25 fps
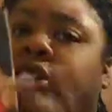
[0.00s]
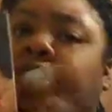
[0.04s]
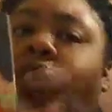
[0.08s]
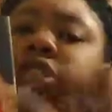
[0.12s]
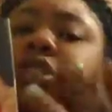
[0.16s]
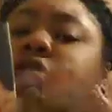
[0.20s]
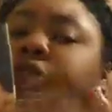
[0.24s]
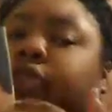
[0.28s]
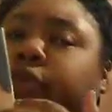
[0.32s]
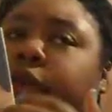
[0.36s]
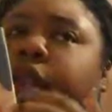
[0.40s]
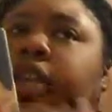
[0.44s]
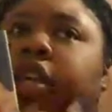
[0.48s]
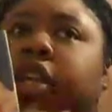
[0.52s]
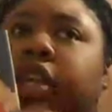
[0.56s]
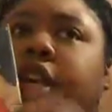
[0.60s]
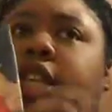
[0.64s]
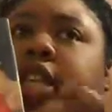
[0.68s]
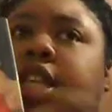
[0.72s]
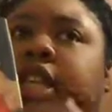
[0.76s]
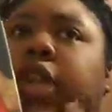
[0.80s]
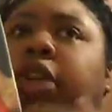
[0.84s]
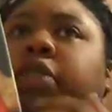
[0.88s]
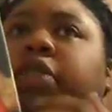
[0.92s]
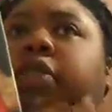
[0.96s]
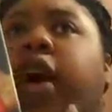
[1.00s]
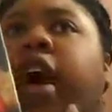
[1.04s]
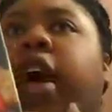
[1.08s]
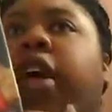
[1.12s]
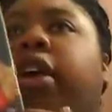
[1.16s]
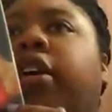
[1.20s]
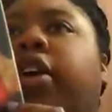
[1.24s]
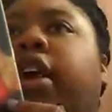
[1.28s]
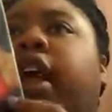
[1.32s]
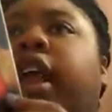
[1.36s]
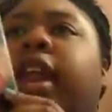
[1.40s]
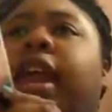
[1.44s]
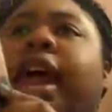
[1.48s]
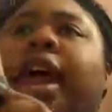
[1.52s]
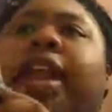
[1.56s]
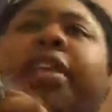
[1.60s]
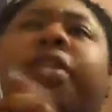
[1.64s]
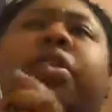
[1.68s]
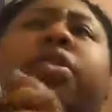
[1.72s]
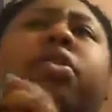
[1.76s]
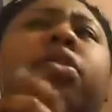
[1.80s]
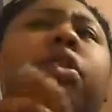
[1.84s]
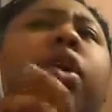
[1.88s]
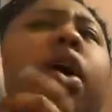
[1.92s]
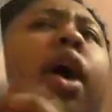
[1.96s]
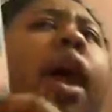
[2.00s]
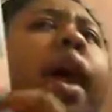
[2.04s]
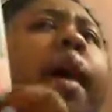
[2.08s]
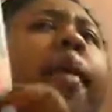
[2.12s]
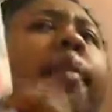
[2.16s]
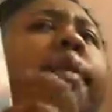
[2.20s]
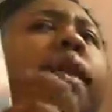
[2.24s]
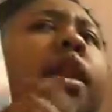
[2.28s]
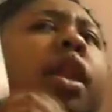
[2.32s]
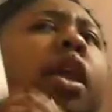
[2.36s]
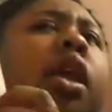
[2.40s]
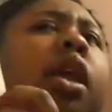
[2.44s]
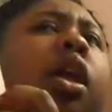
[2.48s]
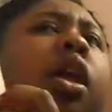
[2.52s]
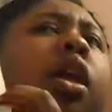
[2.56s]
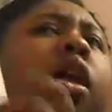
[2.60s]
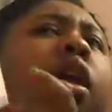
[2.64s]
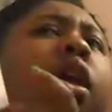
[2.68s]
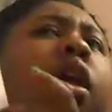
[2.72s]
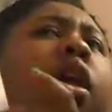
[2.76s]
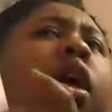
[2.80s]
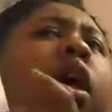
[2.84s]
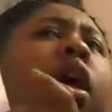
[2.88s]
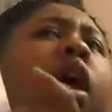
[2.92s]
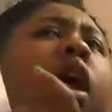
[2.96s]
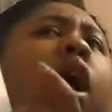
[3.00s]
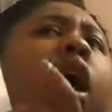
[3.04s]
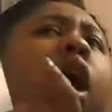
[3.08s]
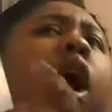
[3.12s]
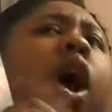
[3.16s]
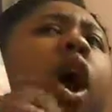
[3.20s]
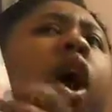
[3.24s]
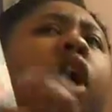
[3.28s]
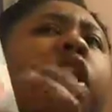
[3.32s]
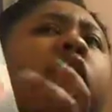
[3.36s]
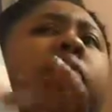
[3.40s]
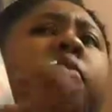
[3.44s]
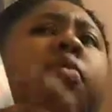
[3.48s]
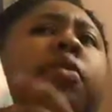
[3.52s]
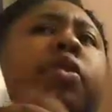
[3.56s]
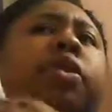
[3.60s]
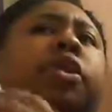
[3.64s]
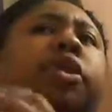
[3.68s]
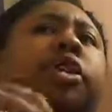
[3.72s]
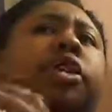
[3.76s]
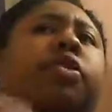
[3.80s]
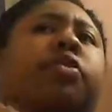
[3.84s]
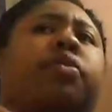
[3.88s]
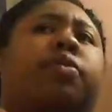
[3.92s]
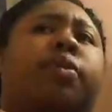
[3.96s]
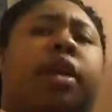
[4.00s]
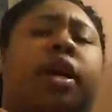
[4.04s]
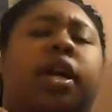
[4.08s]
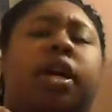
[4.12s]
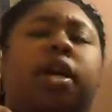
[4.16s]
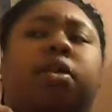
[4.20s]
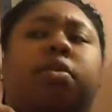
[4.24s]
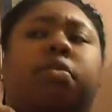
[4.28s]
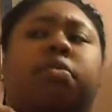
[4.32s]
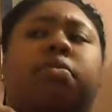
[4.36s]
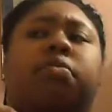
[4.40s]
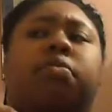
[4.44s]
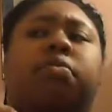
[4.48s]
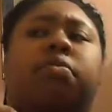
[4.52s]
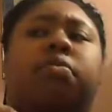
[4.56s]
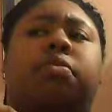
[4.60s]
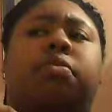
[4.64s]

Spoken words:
She's a really good teen writer, and I don't know how many other books she's written,